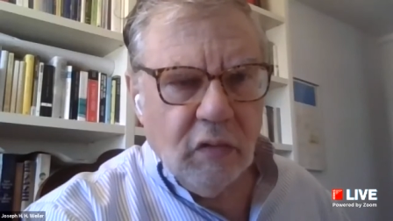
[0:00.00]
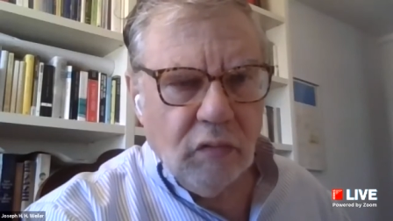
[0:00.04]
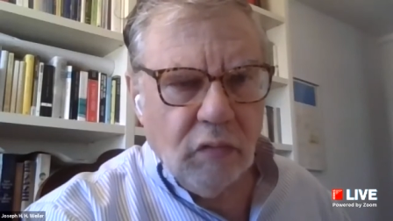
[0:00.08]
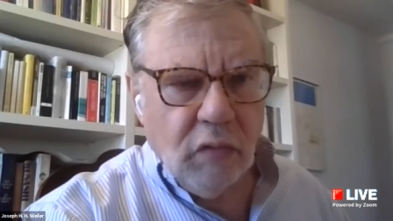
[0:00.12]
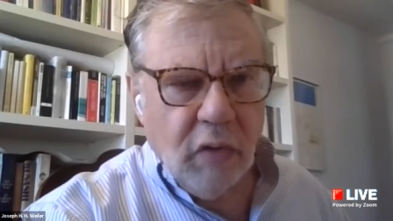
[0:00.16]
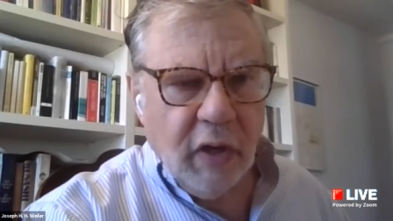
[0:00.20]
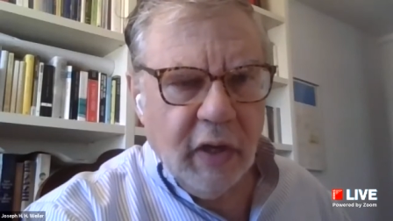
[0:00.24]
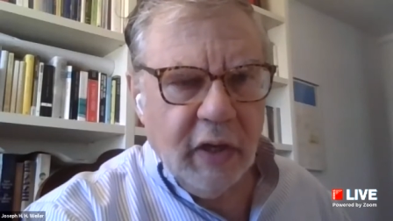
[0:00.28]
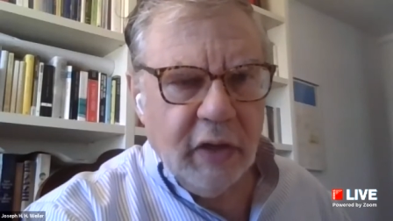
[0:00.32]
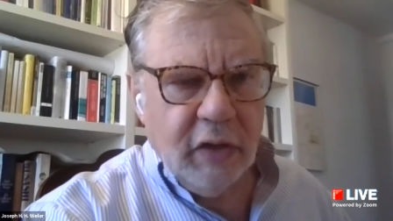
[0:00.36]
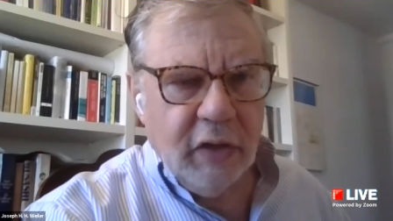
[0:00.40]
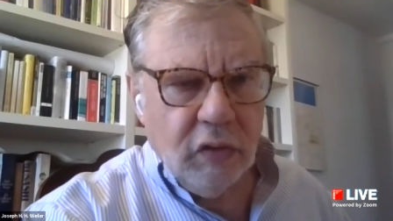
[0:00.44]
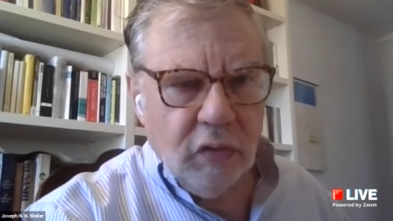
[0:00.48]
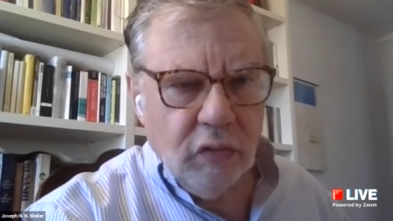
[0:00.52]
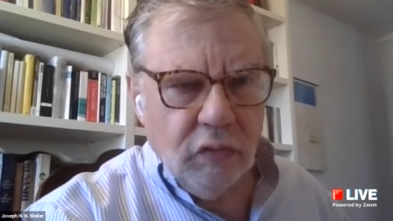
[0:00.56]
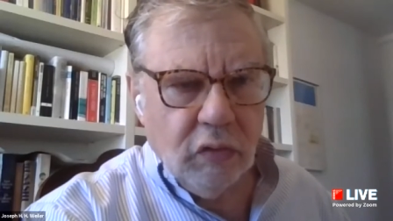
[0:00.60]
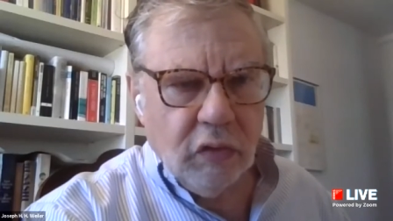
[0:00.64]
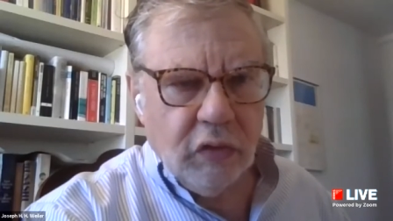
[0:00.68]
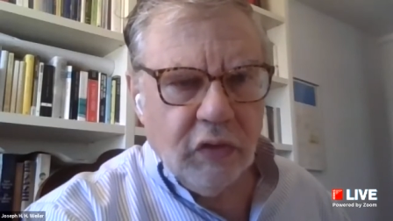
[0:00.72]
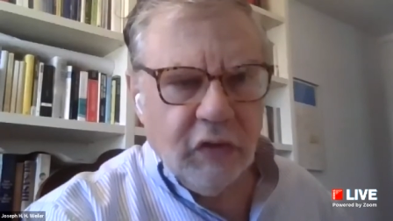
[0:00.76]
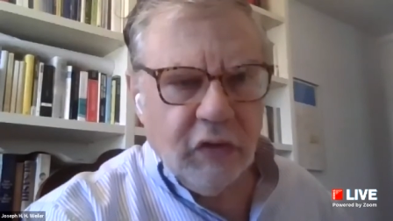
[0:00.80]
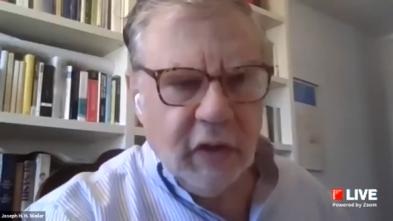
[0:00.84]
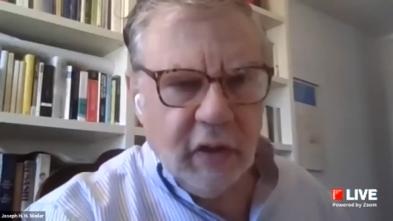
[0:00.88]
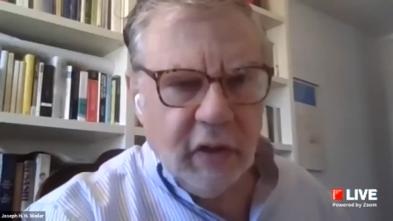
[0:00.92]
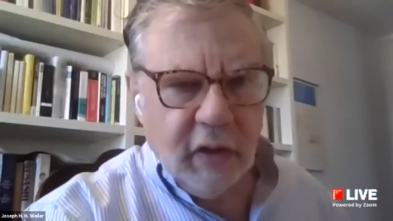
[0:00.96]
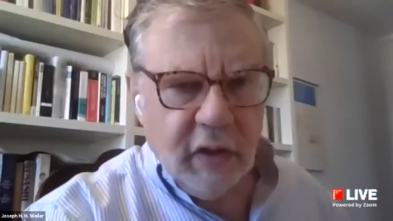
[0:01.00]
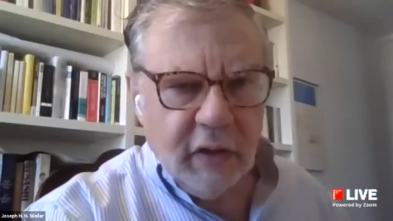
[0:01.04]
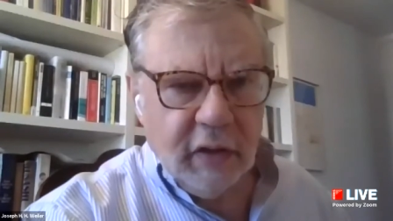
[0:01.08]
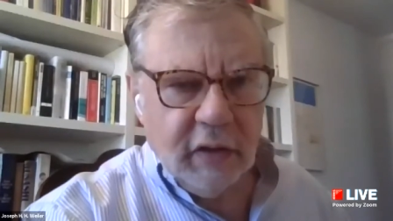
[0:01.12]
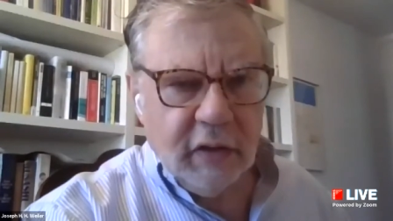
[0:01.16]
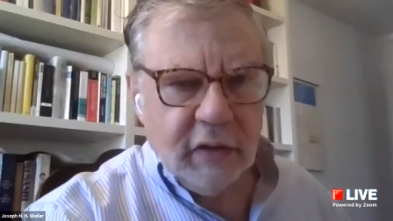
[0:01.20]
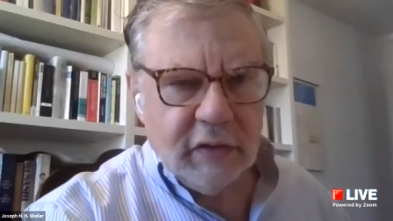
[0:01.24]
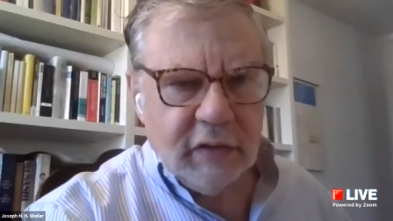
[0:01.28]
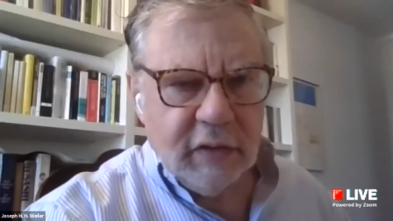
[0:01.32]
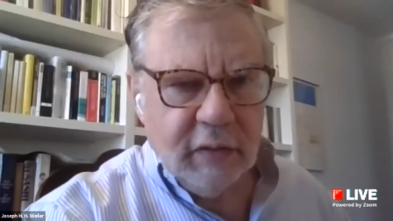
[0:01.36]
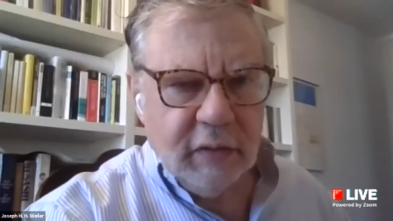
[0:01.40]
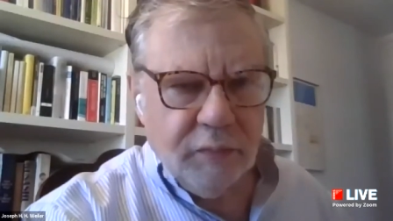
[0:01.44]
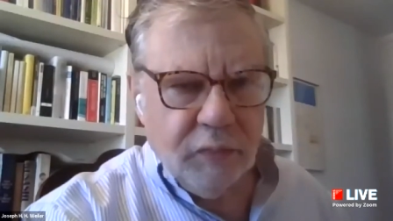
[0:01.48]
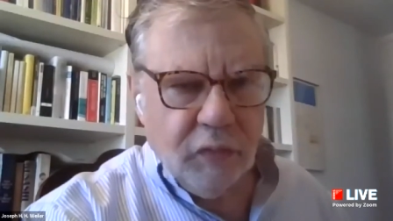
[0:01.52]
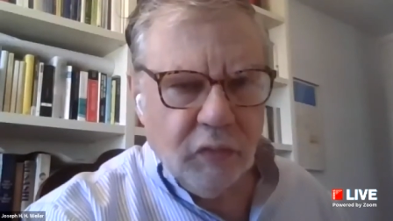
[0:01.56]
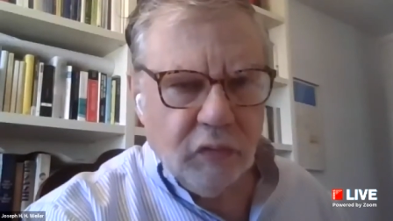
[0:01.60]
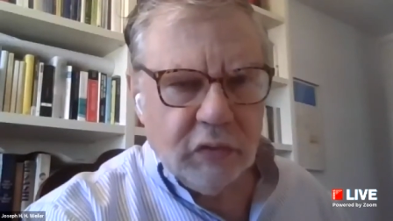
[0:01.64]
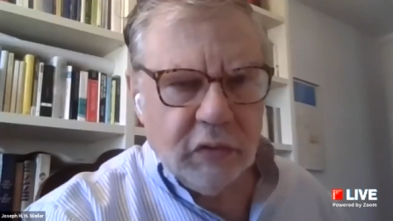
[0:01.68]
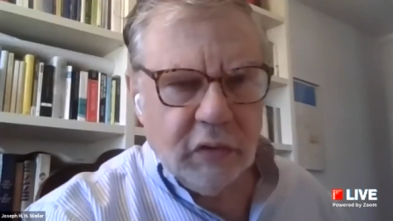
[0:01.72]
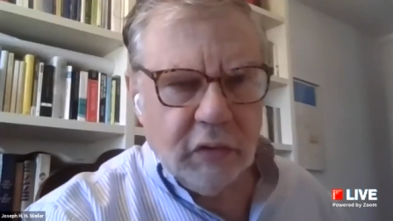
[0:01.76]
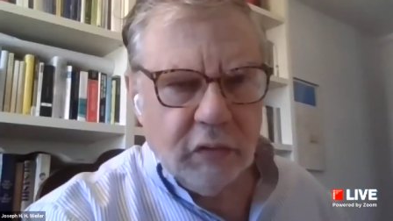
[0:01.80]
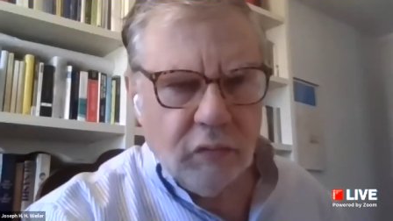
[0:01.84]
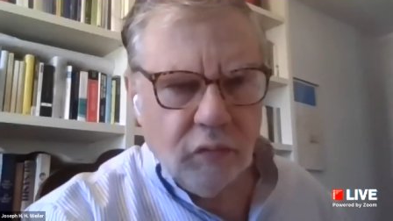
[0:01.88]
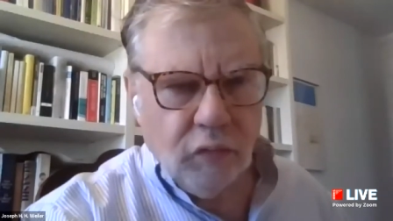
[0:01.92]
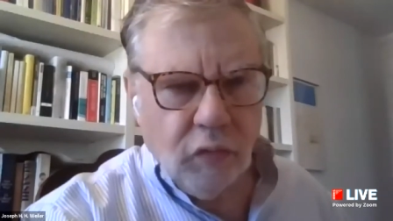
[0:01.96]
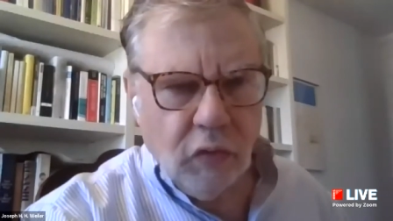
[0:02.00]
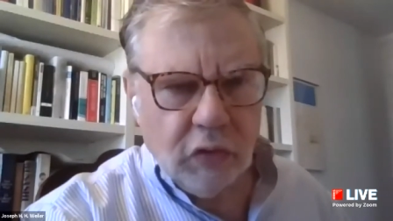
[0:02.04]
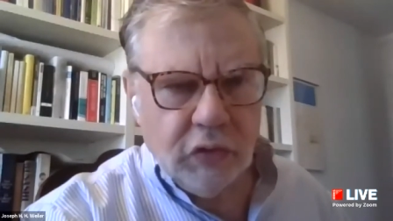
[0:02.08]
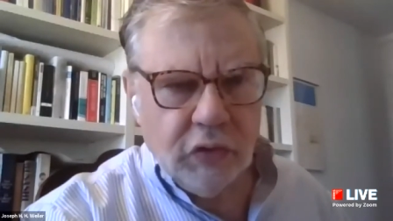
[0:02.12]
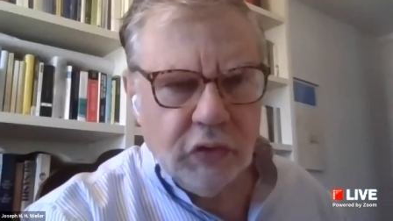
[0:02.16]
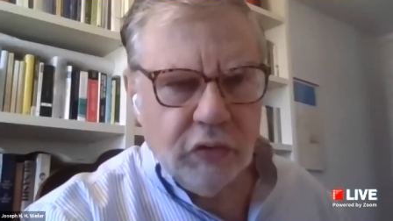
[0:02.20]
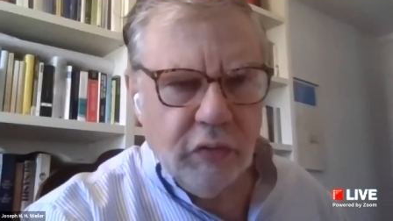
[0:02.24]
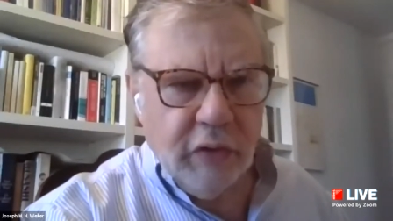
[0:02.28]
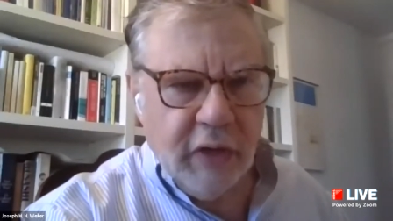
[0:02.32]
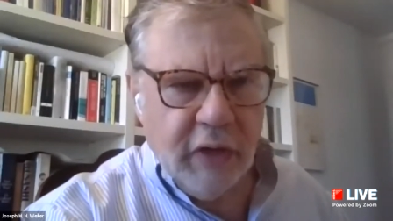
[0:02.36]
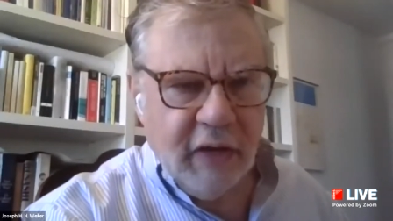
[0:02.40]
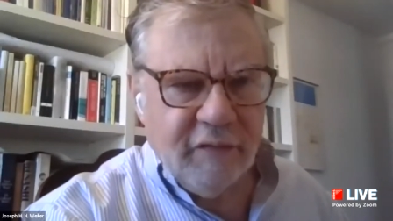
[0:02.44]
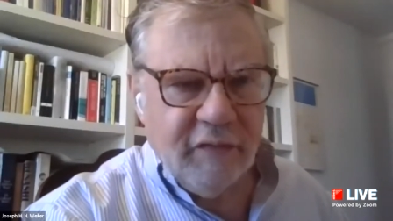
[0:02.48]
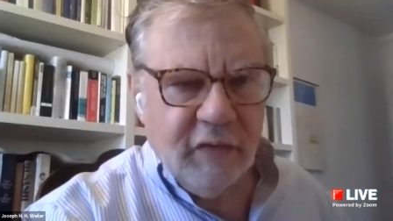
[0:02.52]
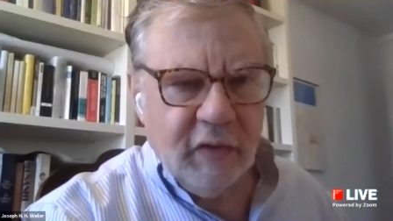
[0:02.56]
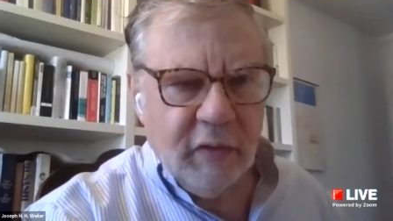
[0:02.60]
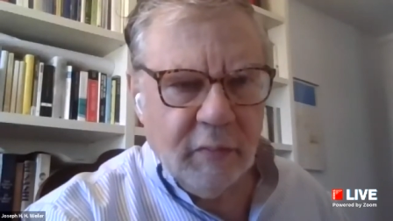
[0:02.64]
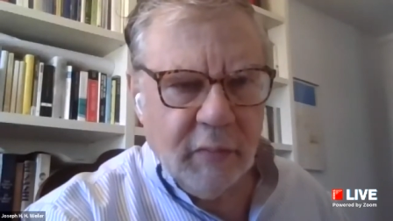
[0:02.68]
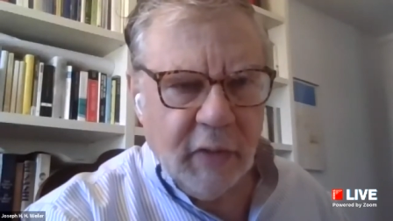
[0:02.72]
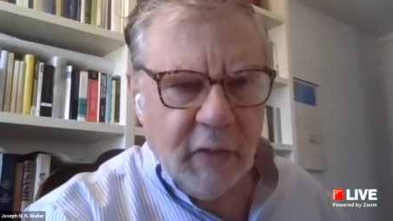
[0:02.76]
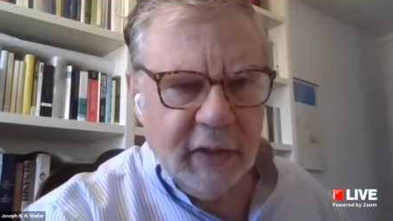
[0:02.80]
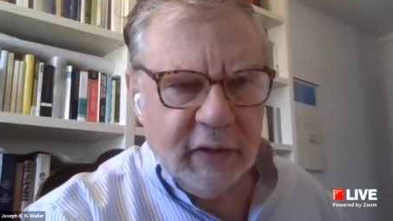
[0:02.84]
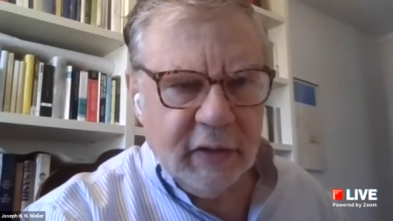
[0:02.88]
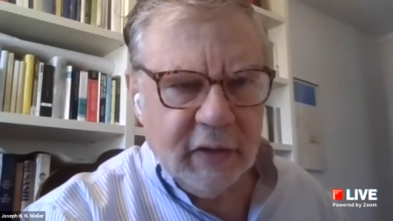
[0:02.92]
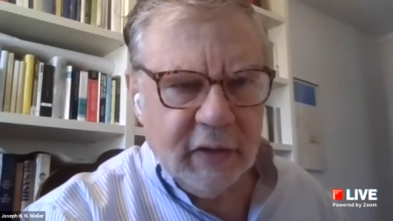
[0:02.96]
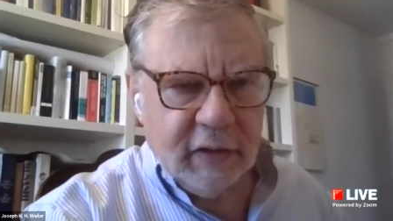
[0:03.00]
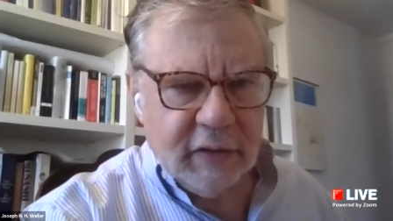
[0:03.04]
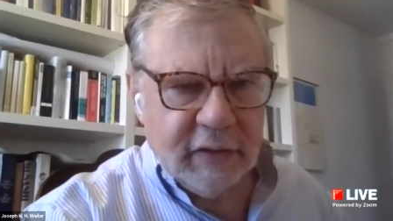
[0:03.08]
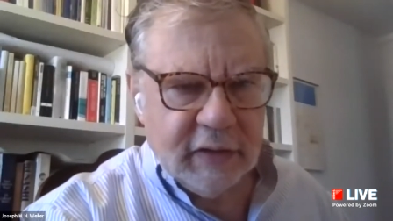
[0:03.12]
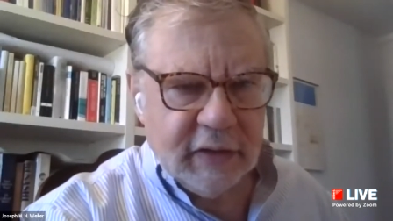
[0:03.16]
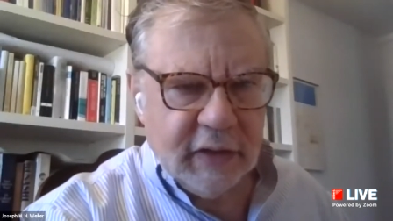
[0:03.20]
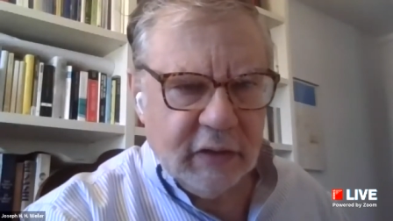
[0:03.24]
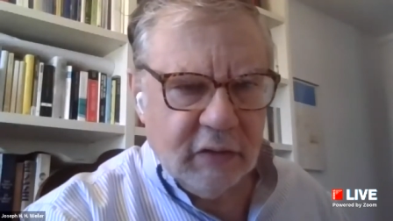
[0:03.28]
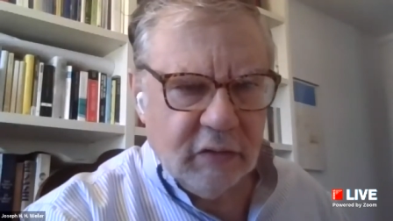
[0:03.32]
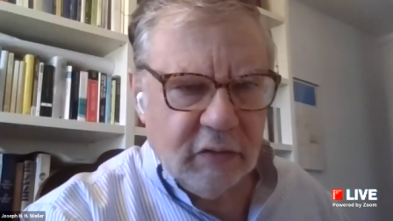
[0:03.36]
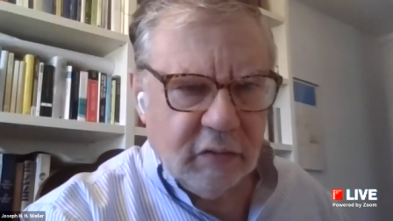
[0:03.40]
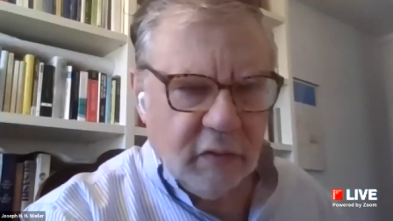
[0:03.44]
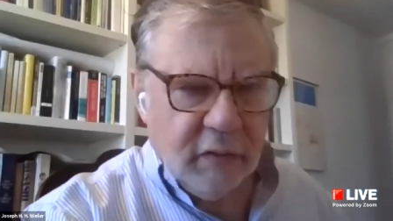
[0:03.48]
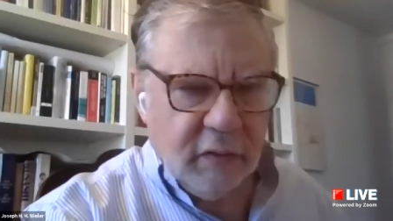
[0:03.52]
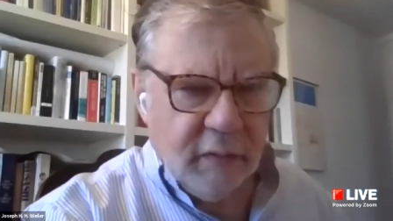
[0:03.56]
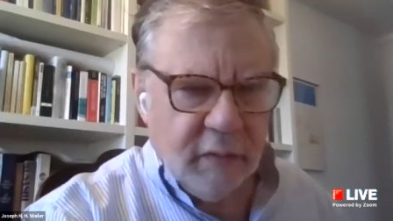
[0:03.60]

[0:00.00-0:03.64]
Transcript: why you are thinking it's important, what you have in mind, etc.